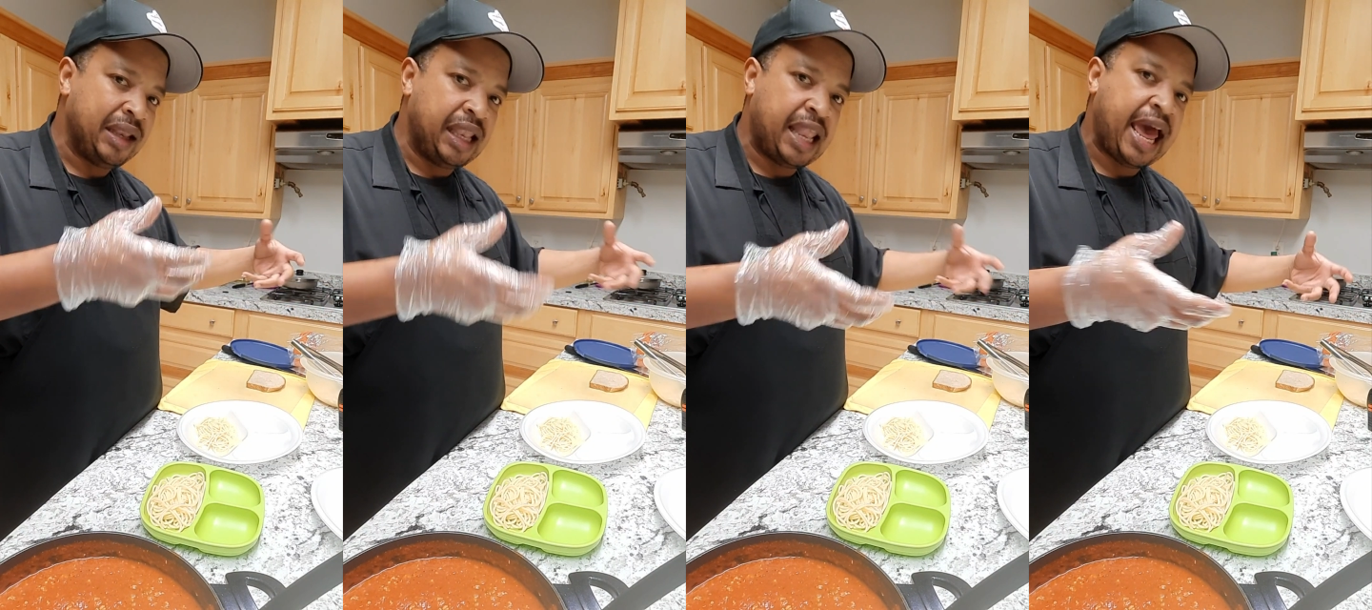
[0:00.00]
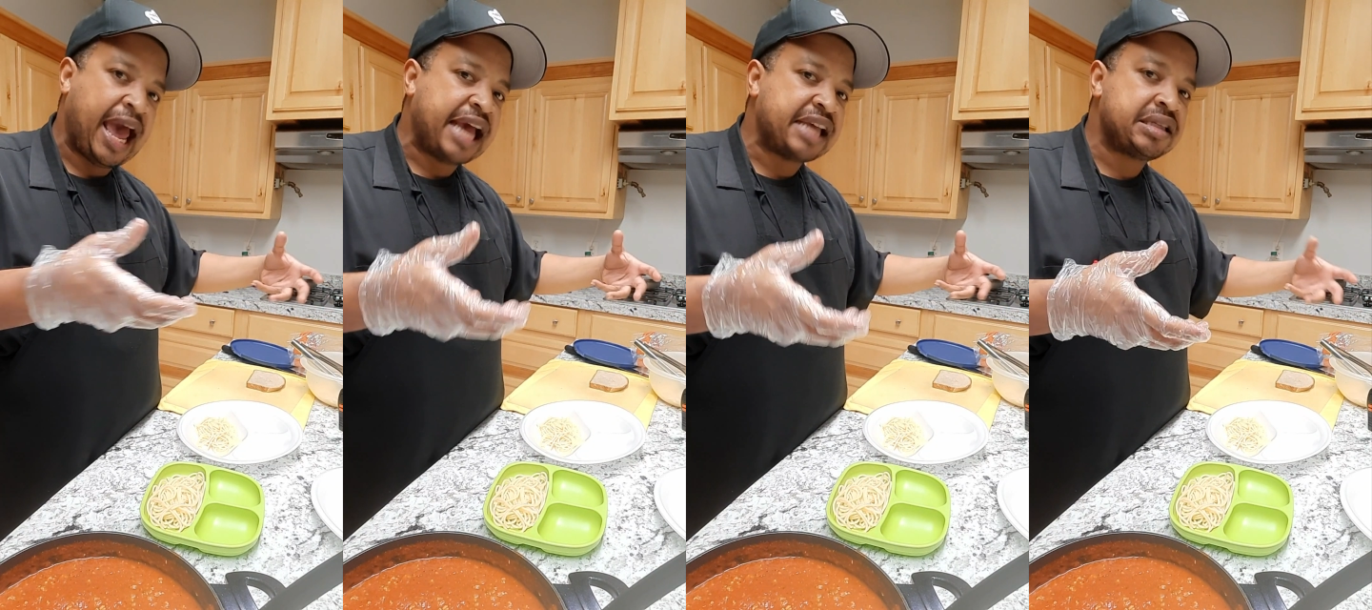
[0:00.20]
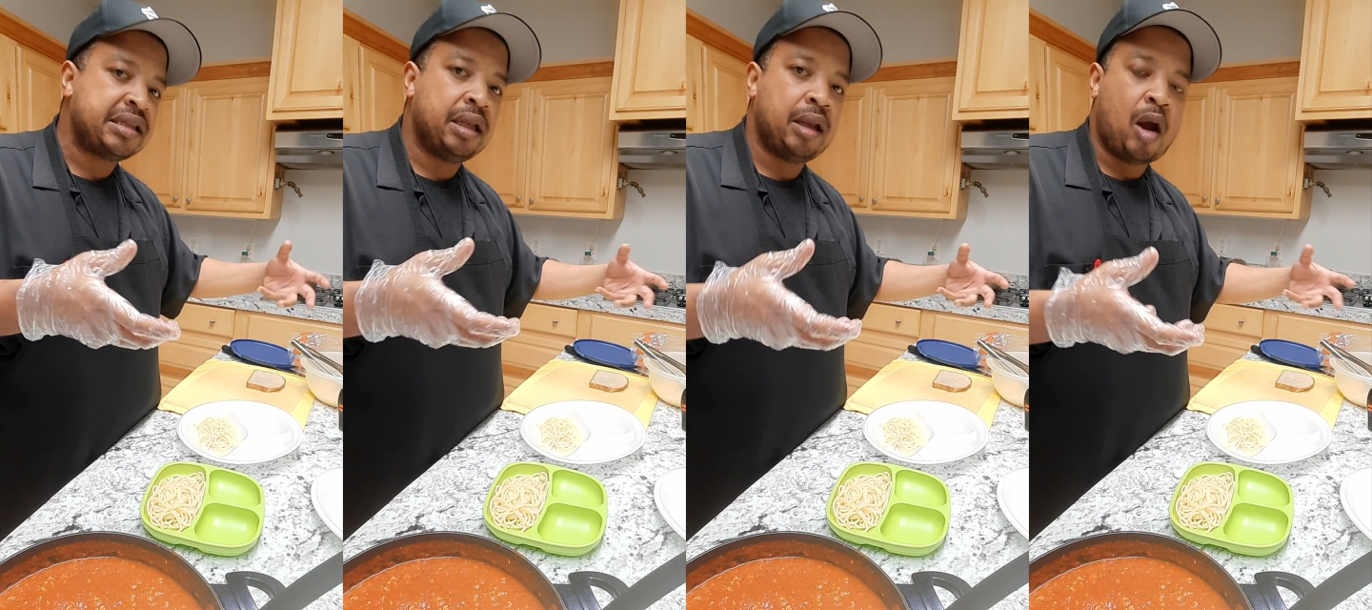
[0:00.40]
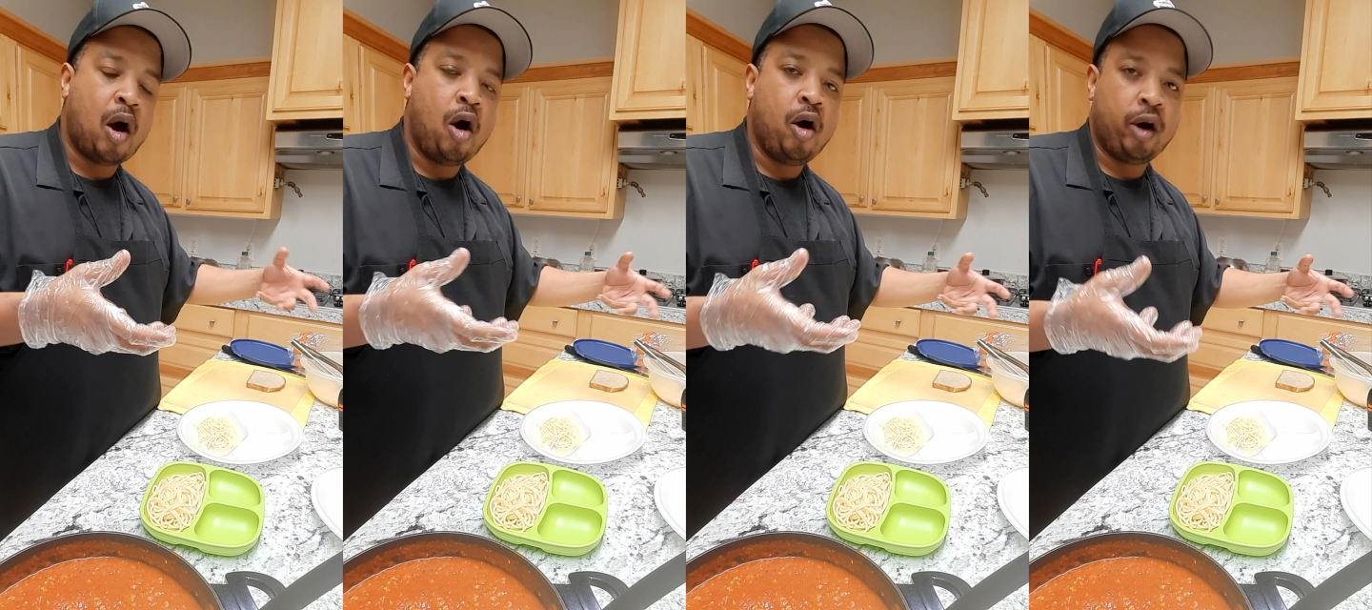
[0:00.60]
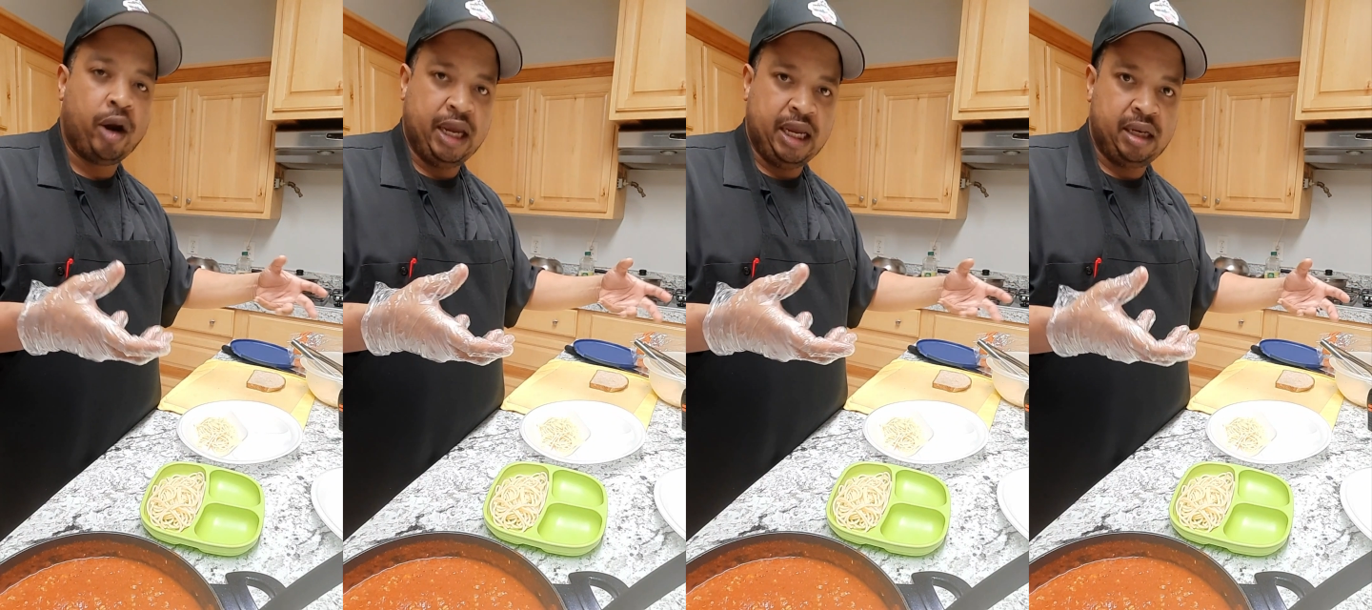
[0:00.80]
last
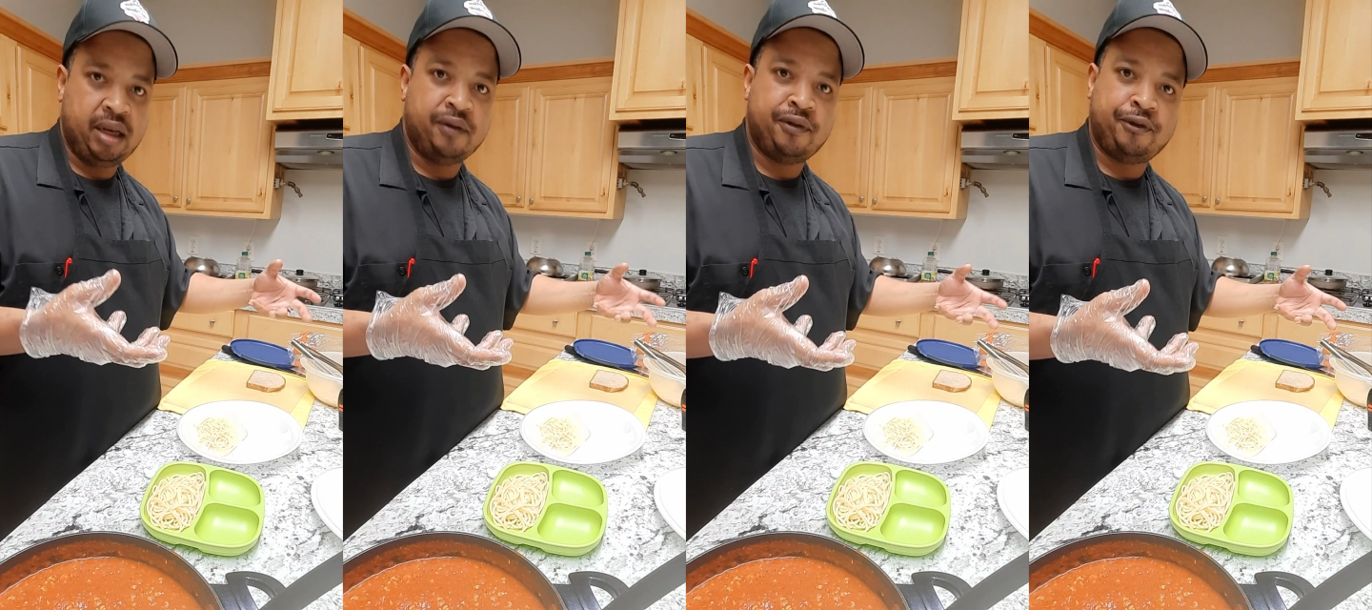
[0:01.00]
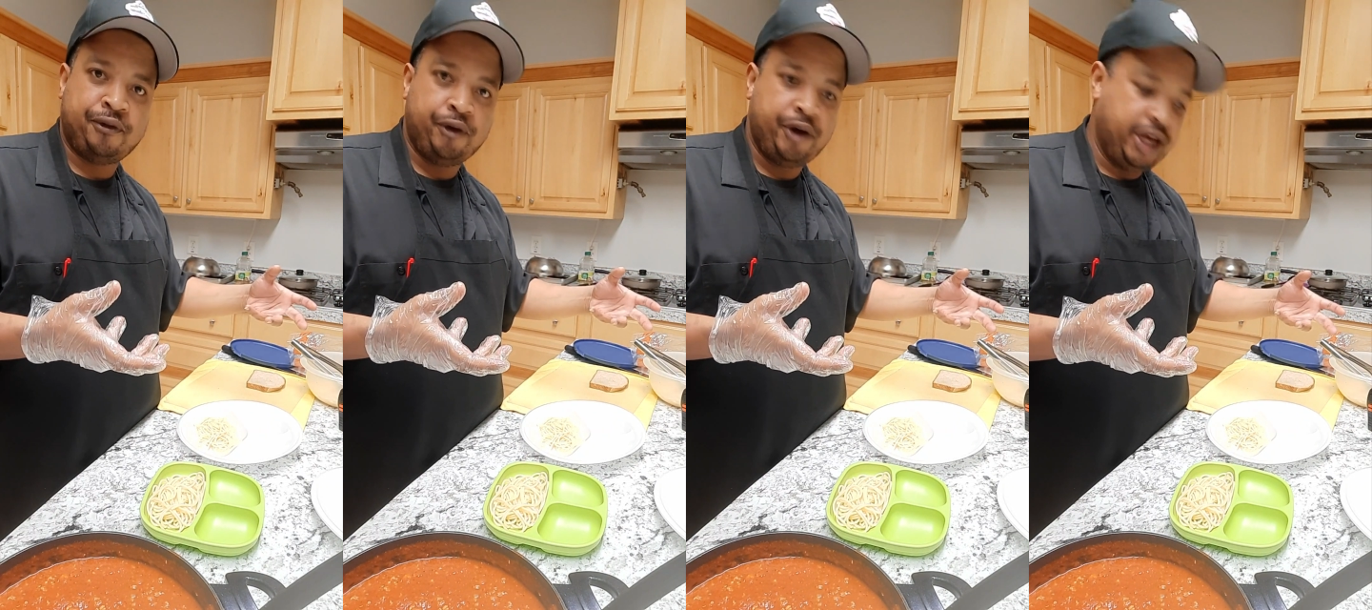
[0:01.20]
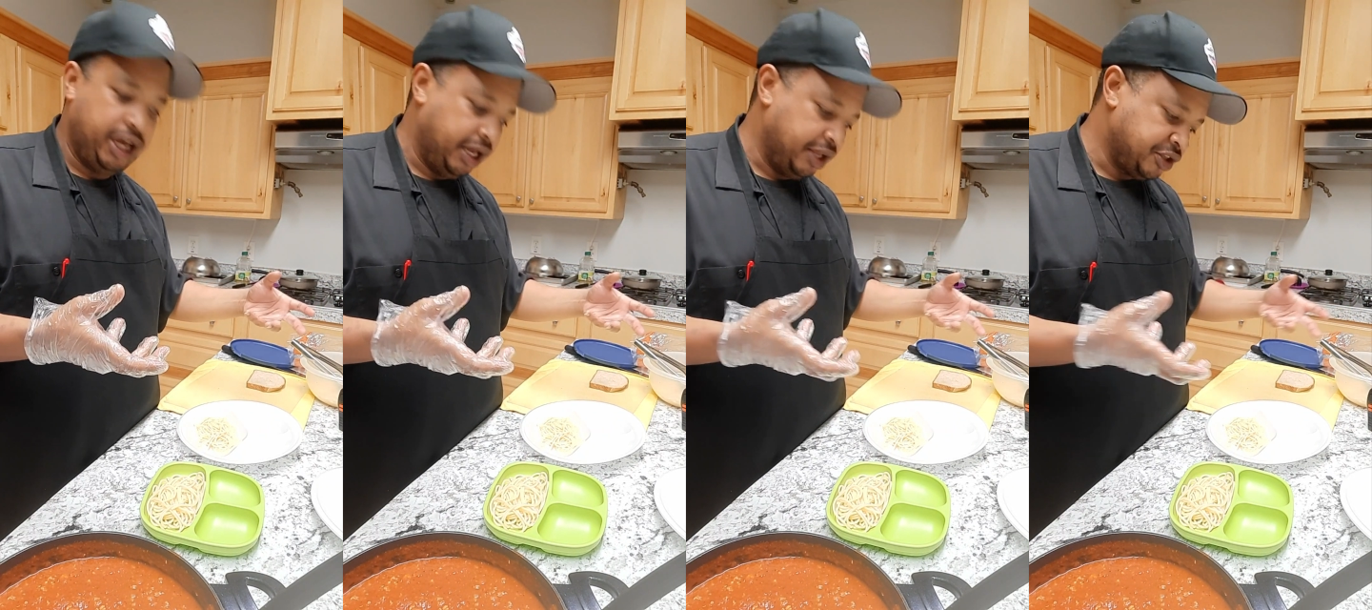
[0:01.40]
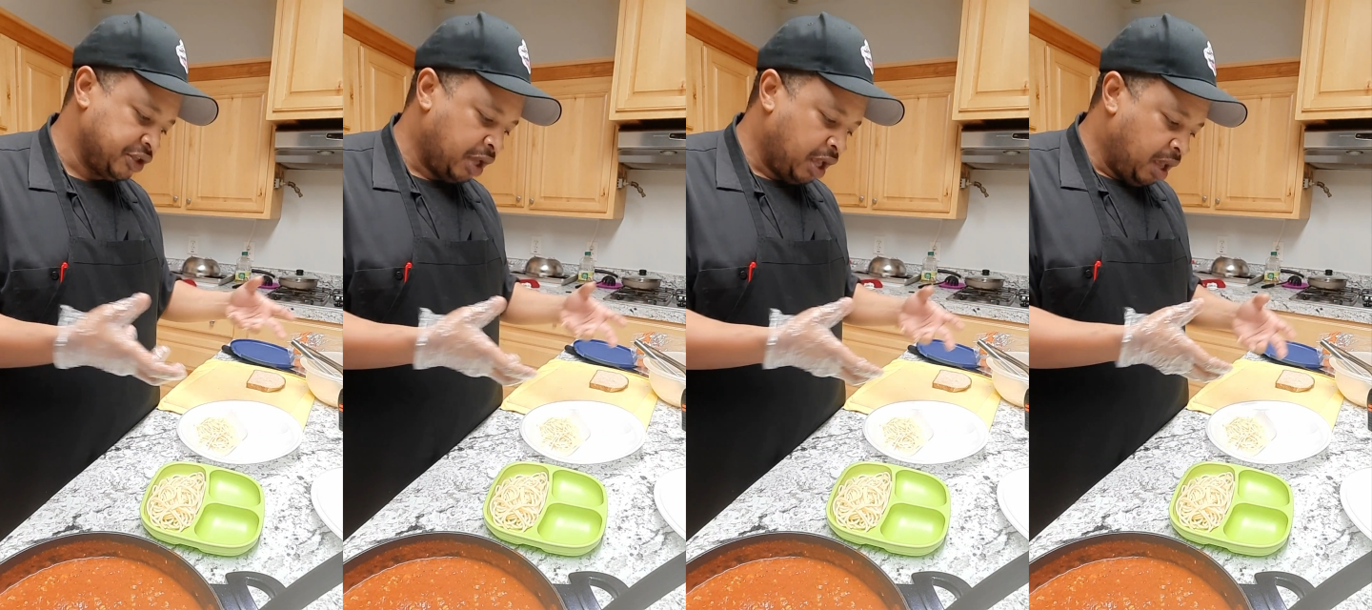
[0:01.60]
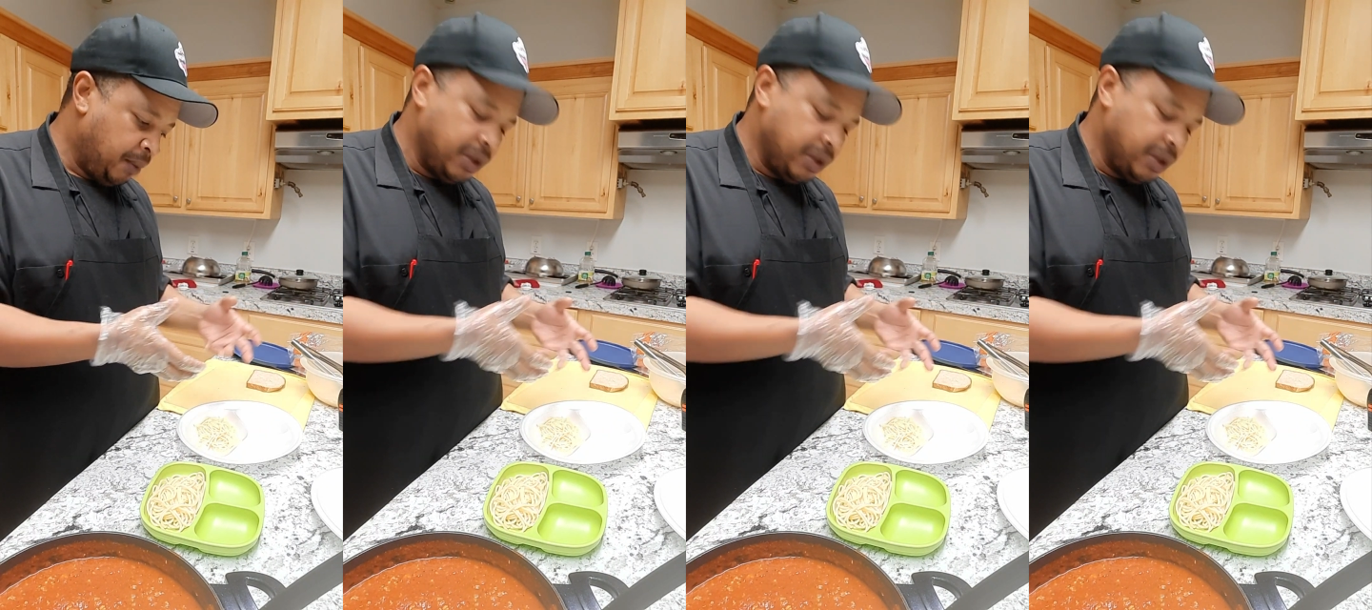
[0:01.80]
longer in the fridge